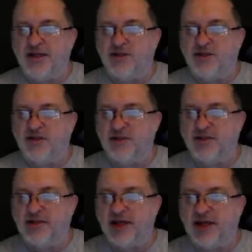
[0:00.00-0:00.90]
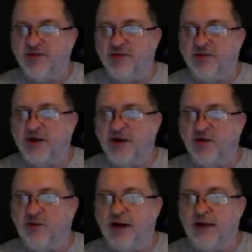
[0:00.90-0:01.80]
As you can see, they're in the
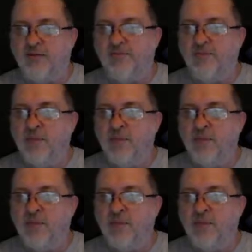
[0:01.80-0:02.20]
ground.